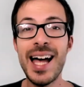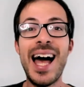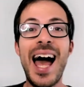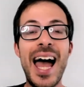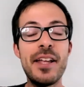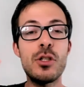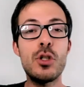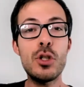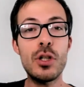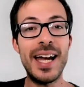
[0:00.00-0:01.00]
And
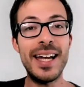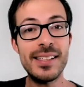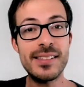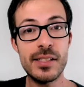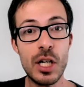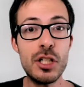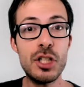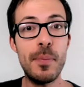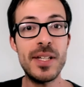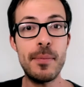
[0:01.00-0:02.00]
it's your job
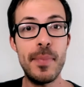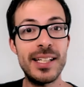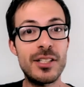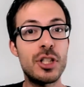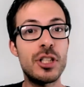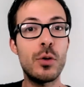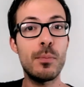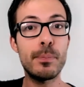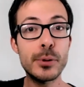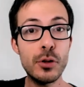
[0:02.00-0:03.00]
as a manager to
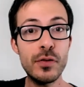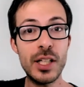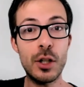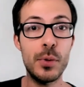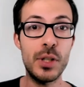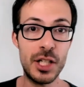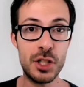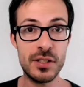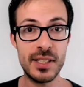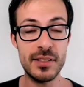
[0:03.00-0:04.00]
improve the communication
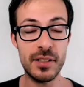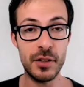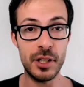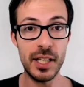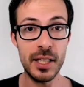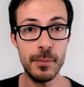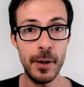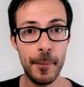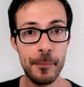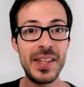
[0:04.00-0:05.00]
skills of your team.
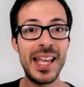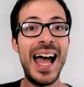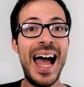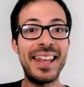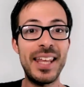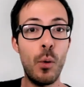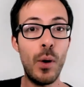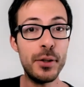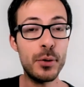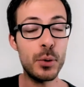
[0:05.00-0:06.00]
And the way
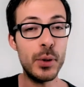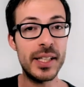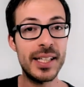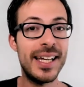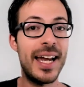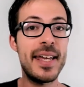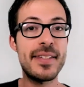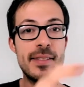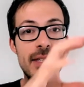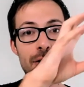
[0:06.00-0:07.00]
you do it is
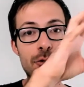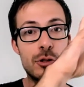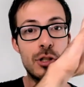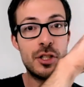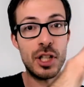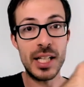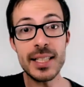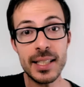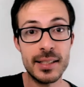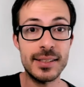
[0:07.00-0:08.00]
not through a
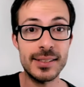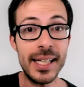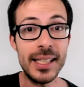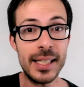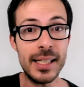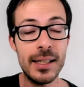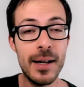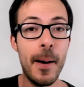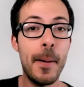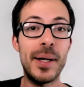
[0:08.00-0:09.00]
generic training,
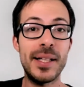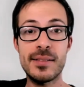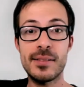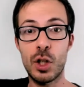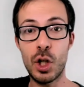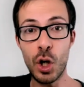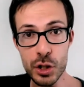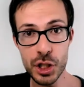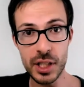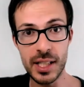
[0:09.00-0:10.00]
but it's on
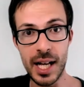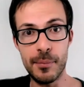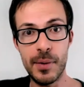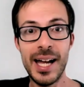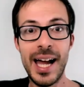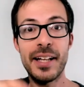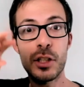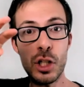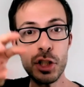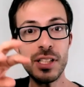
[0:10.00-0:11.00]
coaching them and
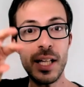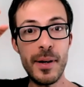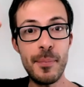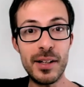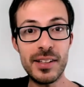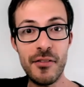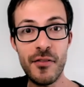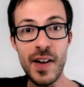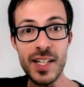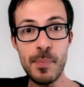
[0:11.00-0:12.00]
coaching them about the
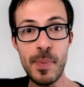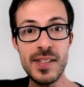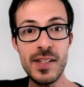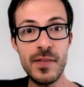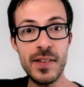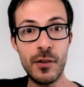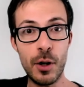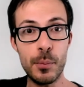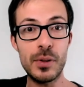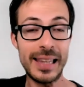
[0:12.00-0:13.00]
very specific
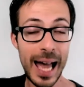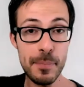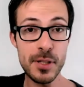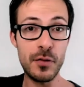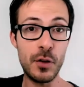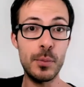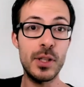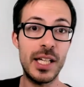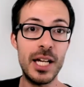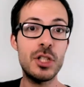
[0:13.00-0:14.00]
types of
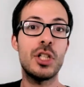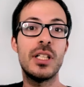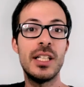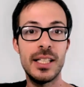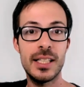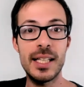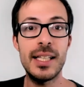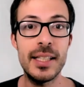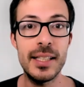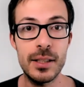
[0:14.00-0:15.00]
communication that they
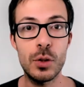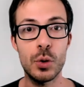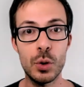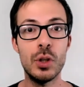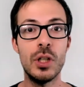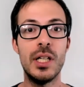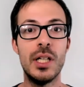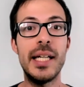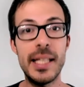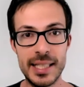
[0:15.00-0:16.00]
need to do
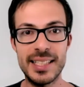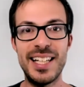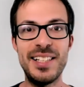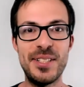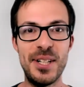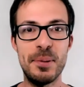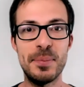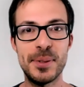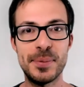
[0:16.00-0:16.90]
in their daily job.